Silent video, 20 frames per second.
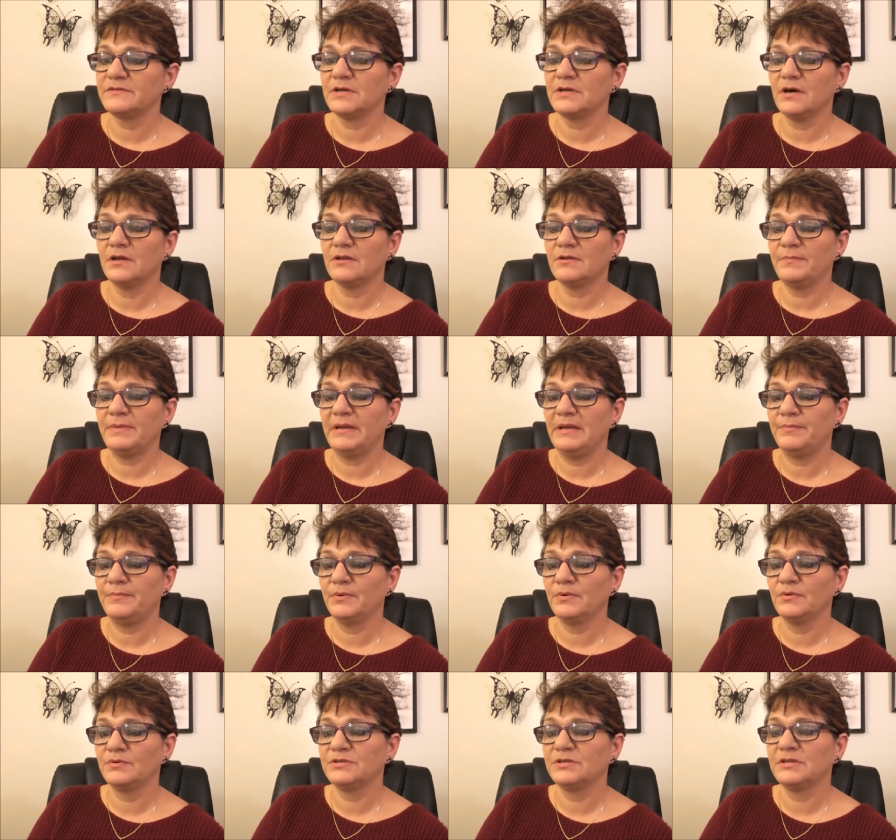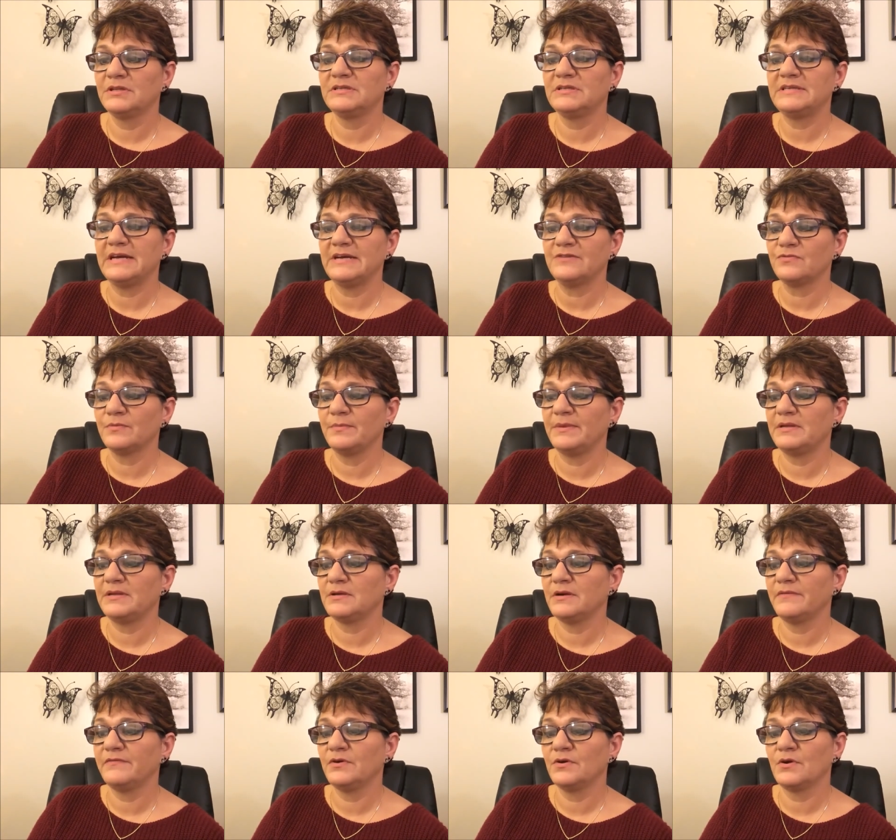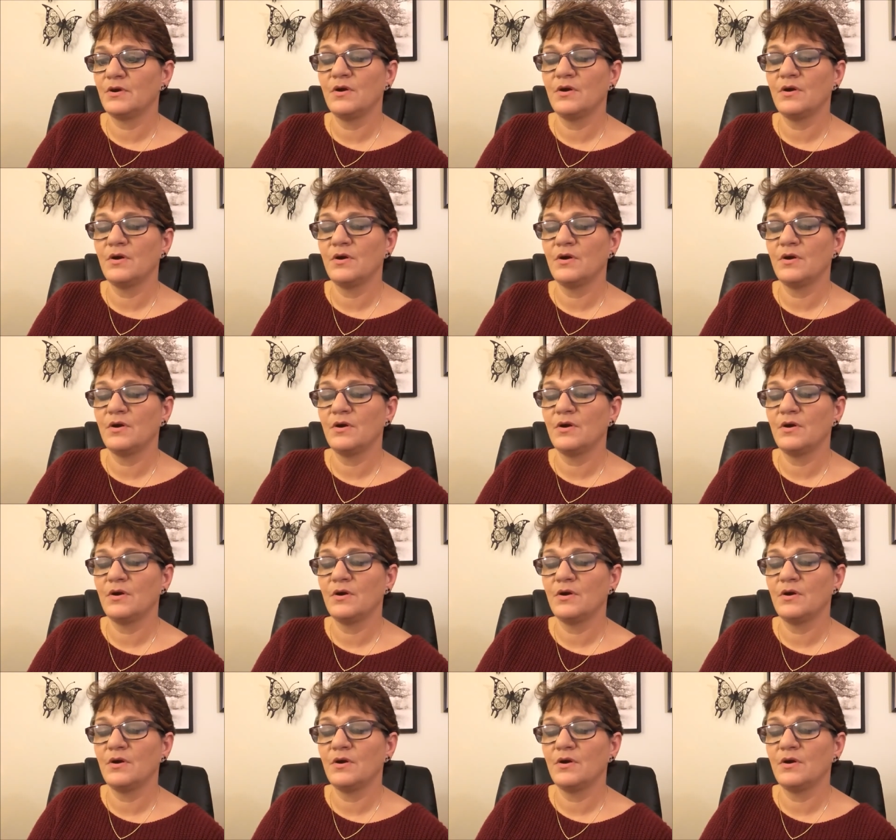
to other people to the detriment of your